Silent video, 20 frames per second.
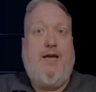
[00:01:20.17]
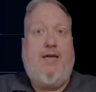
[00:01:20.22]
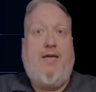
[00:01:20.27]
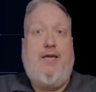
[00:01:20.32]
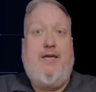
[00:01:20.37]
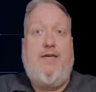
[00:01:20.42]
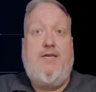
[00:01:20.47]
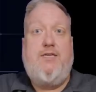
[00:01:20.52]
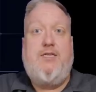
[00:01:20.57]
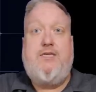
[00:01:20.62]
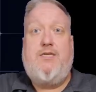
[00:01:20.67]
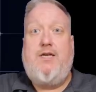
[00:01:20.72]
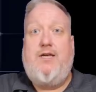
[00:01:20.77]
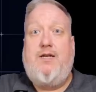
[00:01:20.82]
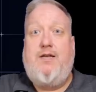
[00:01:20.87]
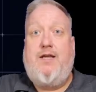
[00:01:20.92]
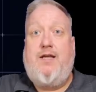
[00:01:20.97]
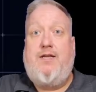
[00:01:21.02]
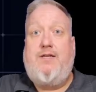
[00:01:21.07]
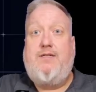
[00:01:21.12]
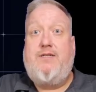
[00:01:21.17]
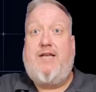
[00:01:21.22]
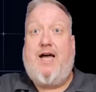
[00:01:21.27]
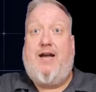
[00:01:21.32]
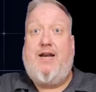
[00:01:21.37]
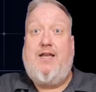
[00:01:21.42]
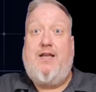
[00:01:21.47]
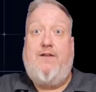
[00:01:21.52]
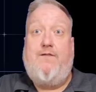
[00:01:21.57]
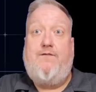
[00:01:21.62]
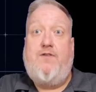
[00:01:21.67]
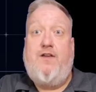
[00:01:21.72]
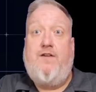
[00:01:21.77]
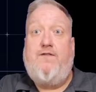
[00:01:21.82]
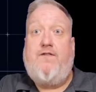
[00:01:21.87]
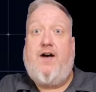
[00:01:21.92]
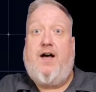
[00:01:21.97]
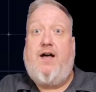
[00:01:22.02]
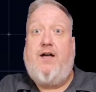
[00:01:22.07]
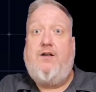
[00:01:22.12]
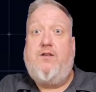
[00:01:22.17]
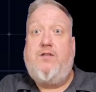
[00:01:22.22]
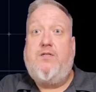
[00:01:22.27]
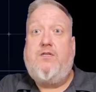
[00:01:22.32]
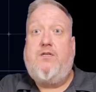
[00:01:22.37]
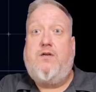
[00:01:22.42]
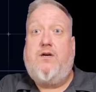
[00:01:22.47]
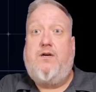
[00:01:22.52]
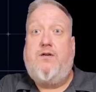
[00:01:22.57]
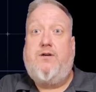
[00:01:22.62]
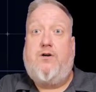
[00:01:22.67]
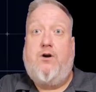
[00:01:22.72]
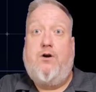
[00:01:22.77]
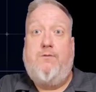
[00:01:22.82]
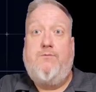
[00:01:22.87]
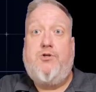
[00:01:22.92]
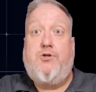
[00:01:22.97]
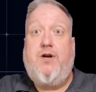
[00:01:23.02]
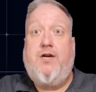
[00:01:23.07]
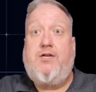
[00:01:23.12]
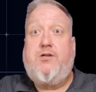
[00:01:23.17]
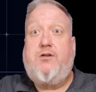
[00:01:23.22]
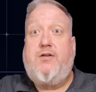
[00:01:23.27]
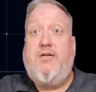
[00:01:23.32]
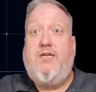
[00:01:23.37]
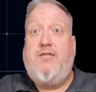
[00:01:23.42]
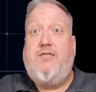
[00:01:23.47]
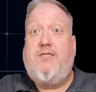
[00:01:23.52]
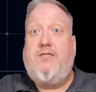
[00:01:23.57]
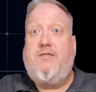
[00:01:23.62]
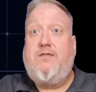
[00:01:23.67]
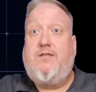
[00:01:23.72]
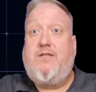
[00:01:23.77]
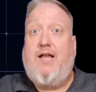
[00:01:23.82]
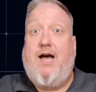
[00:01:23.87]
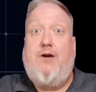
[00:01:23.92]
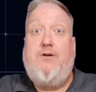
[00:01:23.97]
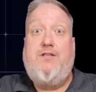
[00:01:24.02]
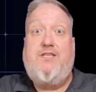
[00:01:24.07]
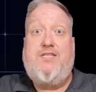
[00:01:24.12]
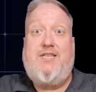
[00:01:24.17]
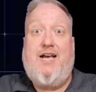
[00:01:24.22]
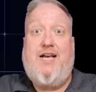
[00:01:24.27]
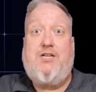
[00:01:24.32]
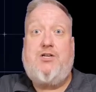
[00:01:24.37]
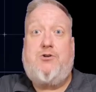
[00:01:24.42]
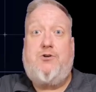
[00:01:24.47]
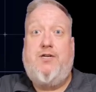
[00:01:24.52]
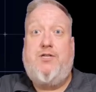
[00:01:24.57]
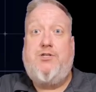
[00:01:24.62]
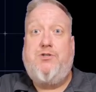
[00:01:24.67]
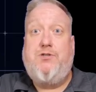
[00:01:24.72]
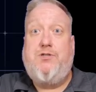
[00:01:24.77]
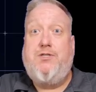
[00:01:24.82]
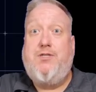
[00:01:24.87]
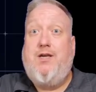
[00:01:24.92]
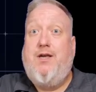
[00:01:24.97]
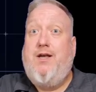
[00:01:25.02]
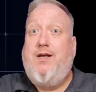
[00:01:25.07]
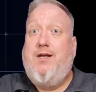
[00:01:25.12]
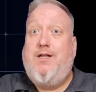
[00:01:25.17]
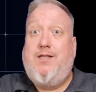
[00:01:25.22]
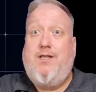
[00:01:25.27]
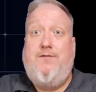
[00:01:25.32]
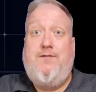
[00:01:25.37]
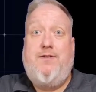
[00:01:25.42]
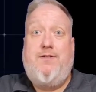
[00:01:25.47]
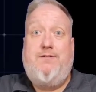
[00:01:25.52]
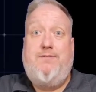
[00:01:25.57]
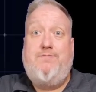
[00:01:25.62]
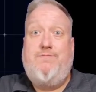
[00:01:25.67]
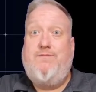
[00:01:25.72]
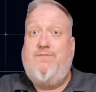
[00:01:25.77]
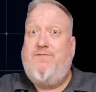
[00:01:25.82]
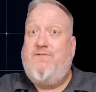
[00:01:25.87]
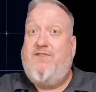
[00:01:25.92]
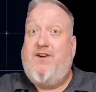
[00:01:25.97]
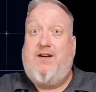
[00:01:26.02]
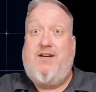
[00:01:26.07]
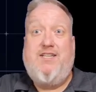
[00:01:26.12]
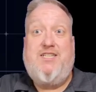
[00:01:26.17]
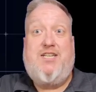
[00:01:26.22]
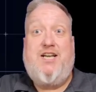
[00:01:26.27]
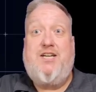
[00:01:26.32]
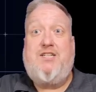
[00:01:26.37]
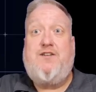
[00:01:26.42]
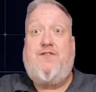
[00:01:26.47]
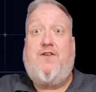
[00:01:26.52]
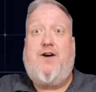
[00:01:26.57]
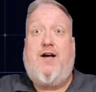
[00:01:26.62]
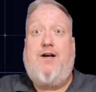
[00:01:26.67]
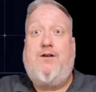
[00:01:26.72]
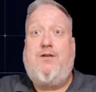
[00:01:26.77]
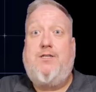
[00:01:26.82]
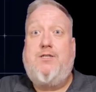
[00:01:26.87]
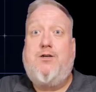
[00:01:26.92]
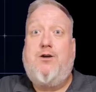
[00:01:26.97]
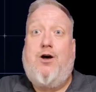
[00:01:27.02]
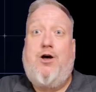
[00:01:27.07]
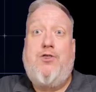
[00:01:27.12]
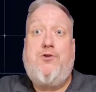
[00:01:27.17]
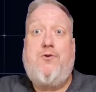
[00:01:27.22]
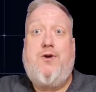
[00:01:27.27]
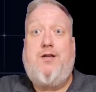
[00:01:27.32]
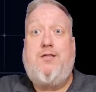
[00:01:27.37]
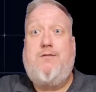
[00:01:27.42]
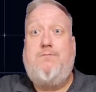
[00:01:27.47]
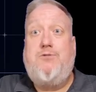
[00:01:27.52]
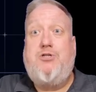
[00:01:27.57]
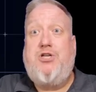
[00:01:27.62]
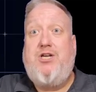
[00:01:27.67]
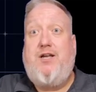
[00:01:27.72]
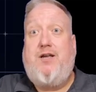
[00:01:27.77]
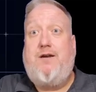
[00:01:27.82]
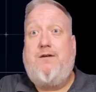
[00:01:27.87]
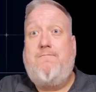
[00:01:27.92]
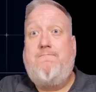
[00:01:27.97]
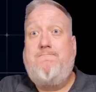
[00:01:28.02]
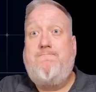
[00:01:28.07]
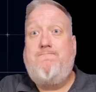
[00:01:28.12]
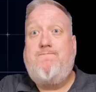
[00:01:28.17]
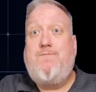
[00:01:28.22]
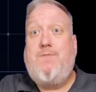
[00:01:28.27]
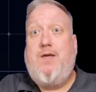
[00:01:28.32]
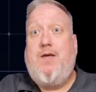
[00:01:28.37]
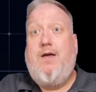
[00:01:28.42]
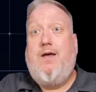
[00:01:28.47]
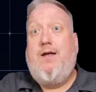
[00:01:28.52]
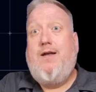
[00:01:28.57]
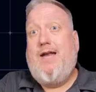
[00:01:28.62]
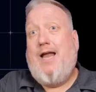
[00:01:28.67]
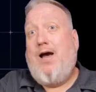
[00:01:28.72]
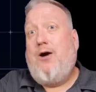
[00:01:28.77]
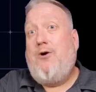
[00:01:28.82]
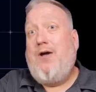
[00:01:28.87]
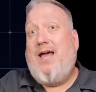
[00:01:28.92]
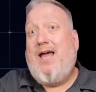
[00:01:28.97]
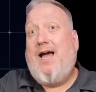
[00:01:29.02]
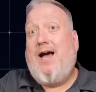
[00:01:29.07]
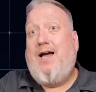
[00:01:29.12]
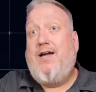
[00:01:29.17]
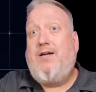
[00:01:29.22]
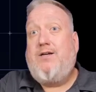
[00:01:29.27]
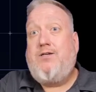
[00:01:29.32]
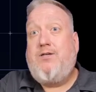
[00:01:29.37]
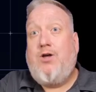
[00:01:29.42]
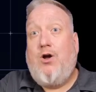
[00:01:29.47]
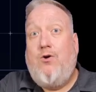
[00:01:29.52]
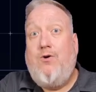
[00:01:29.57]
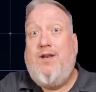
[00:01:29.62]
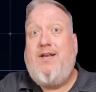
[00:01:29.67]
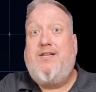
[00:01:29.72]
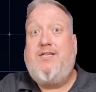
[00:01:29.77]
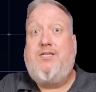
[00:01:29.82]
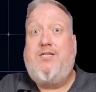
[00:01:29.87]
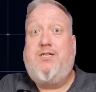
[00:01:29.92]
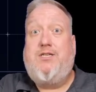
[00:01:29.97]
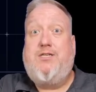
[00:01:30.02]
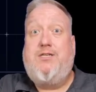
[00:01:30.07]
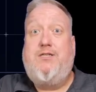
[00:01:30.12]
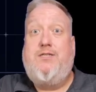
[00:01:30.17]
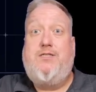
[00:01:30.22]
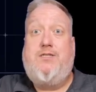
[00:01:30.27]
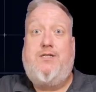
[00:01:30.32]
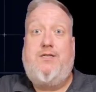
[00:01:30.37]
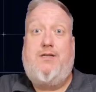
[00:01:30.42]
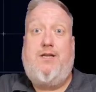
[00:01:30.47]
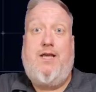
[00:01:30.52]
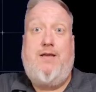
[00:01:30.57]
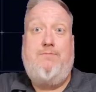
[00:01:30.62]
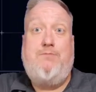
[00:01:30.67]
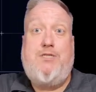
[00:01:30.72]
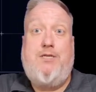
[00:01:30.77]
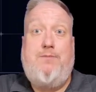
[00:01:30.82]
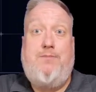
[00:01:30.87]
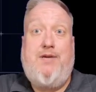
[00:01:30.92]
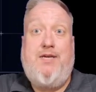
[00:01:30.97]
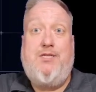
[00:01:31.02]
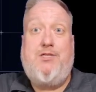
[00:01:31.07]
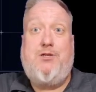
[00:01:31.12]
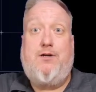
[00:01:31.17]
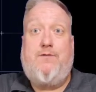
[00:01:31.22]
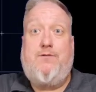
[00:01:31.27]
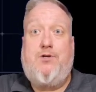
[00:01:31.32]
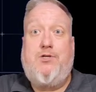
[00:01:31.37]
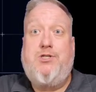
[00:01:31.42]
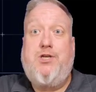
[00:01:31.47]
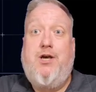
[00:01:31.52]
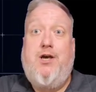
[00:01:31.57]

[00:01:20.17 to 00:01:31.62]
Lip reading: keys sit in .env files under home directories, and cloud and SaaS credentials live in various text files all throughout the machine. Now, AI coding assistants and MCP servers